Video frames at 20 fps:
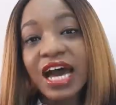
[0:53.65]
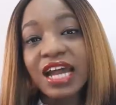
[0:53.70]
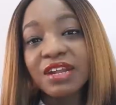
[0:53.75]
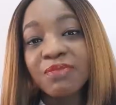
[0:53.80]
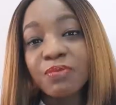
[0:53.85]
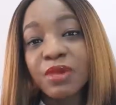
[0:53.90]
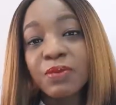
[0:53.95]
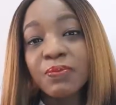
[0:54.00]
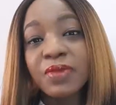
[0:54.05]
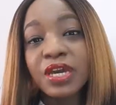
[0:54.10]
and
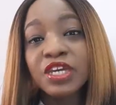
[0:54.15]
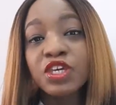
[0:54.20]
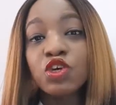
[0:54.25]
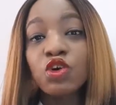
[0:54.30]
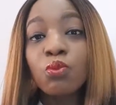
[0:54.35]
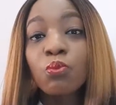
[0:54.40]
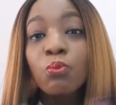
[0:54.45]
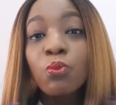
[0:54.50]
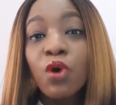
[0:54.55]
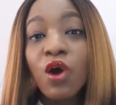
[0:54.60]
it may make you
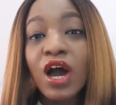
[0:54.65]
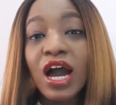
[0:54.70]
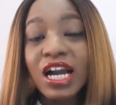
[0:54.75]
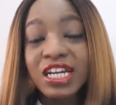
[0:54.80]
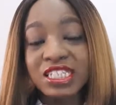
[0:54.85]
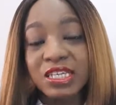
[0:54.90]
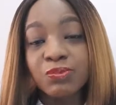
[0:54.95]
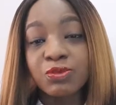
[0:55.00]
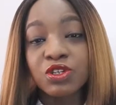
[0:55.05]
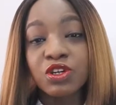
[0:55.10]
more
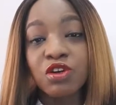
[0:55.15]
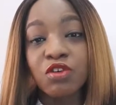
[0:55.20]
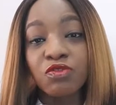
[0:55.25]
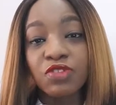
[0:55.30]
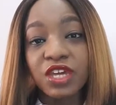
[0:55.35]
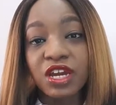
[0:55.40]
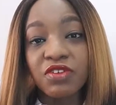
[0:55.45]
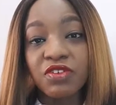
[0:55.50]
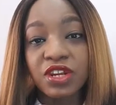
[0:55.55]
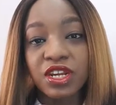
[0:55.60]
accepting of
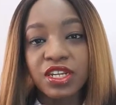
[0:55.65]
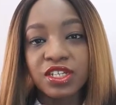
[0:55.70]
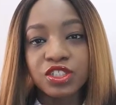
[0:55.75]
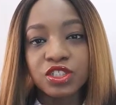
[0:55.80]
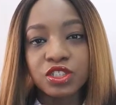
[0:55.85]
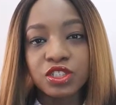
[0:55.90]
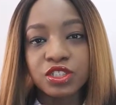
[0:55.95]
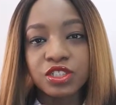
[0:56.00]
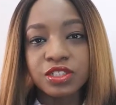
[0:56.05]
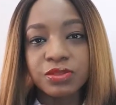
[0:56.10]
their
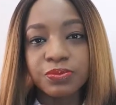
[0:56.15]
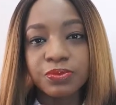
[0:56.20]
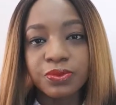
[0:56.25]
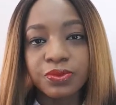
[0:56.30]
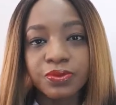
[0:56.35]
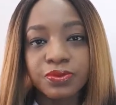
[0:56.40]
relationship.